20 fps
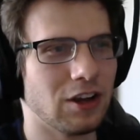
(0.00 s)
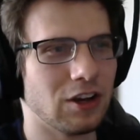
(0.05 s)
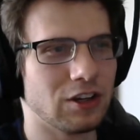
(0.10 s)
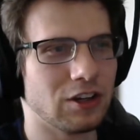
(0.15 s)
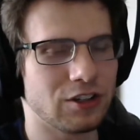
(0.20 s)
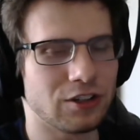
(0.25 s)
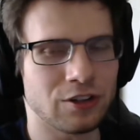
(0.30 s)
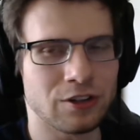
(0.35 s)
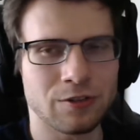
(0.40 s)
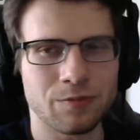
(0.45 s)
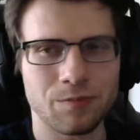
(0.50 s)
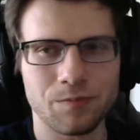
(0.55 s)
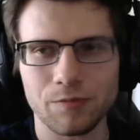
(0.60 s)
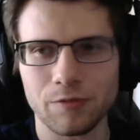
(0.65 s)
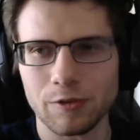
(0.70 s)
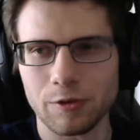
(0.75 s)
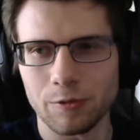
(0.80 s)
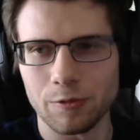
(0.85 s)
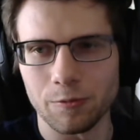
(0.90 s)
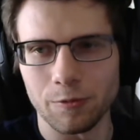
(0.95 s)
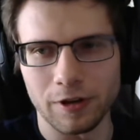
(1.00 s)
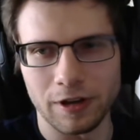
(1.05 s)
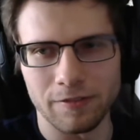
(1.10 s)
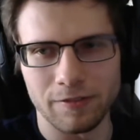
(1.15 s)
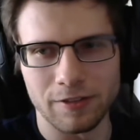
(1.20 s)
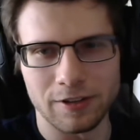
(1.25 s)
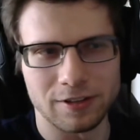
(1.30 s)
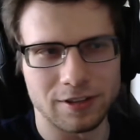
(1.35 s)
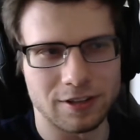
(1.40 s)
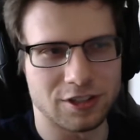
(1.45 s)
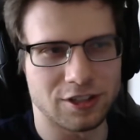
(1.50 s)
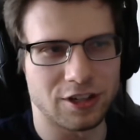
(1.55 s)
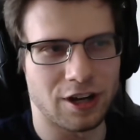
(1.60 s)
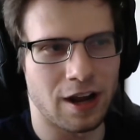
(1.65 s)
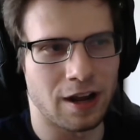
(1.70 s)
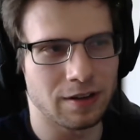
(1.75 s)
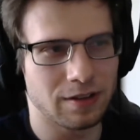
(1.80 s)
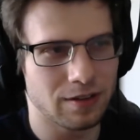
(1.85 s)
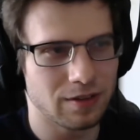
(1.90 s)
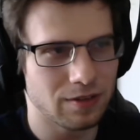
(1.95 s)
sure, we'll give this a
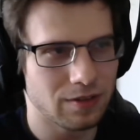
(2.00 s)
shot.